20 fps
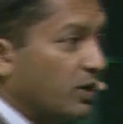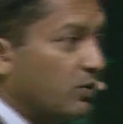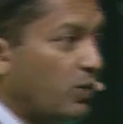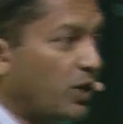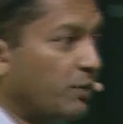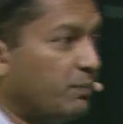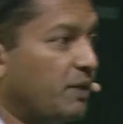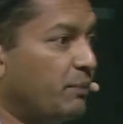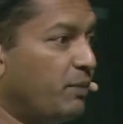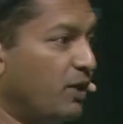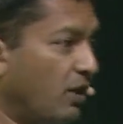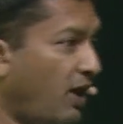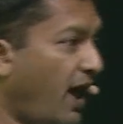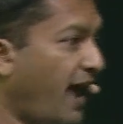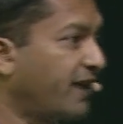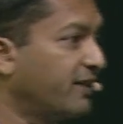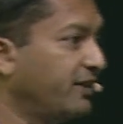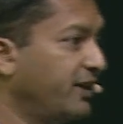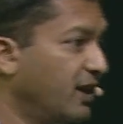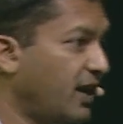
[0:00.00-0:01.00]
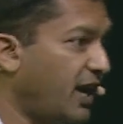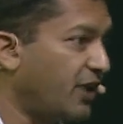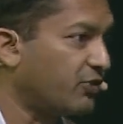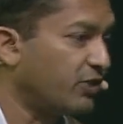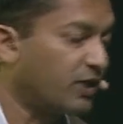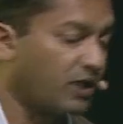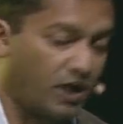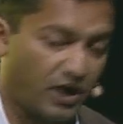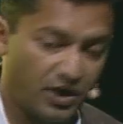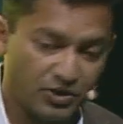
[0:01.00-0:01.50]
Would people like the
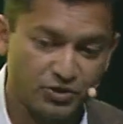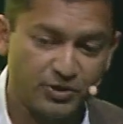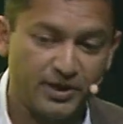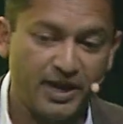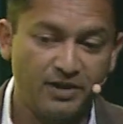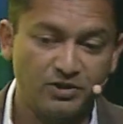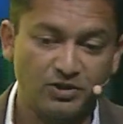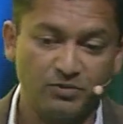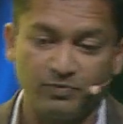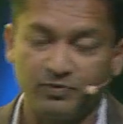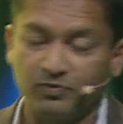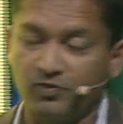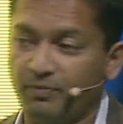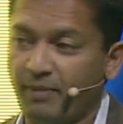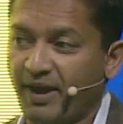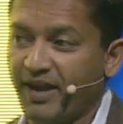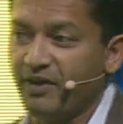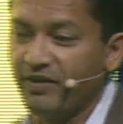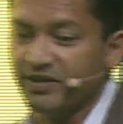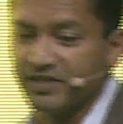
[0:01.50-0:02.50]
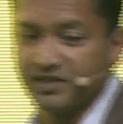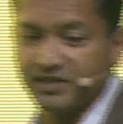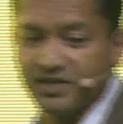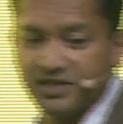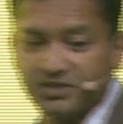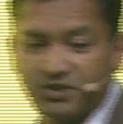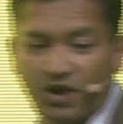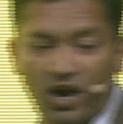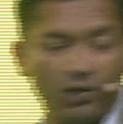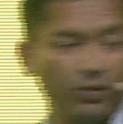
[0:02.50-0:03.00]
electric car? So yeah, so for many reasons, he started